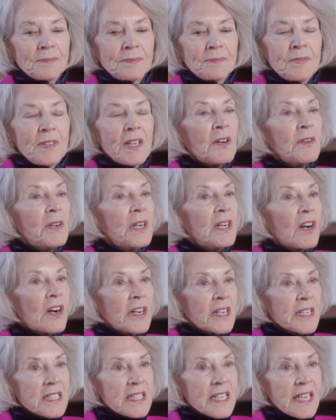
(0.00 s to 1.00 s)
Noted
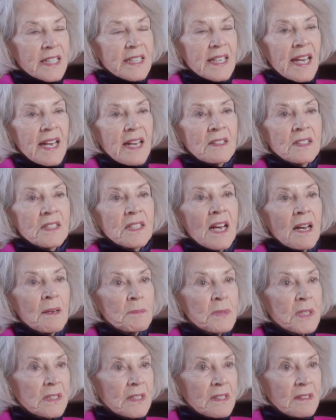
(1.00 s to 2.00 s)
architect Hal
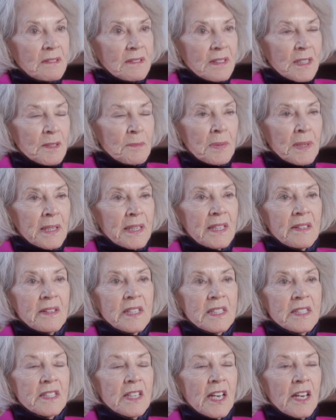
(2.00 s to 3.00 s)
Thompson completed
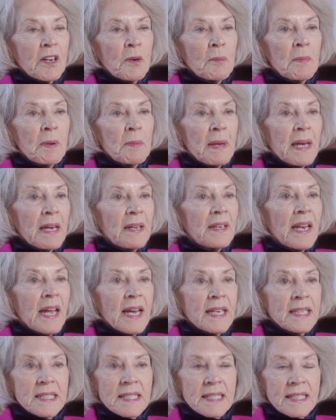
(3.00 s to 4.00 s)
this home about
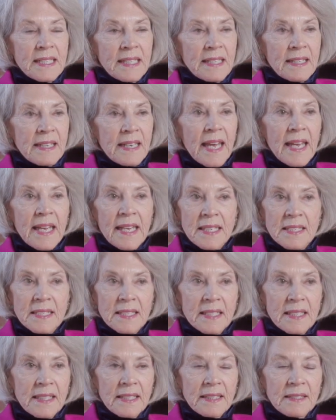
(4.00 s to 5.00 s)

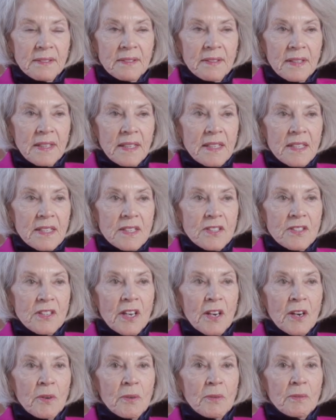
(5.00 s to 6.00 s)
1918.
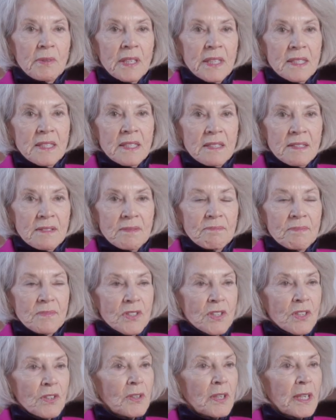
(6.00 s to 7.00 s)
So it's
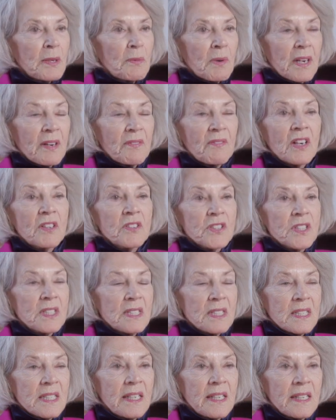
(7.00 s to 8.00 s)
certainly one of our
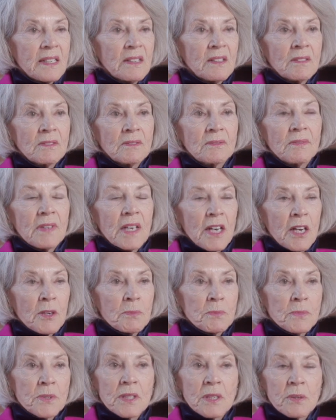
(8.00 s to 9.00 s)
centennial
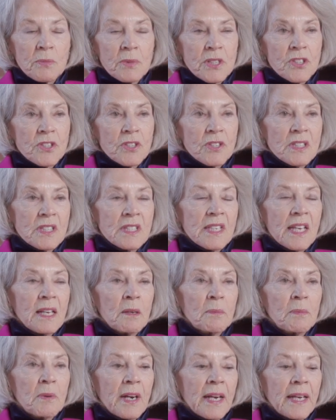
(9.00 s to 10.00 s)
homes that we should
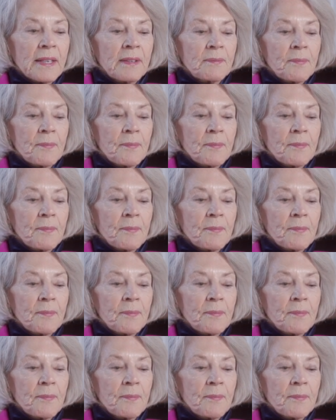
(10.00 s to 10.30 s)
celebrate.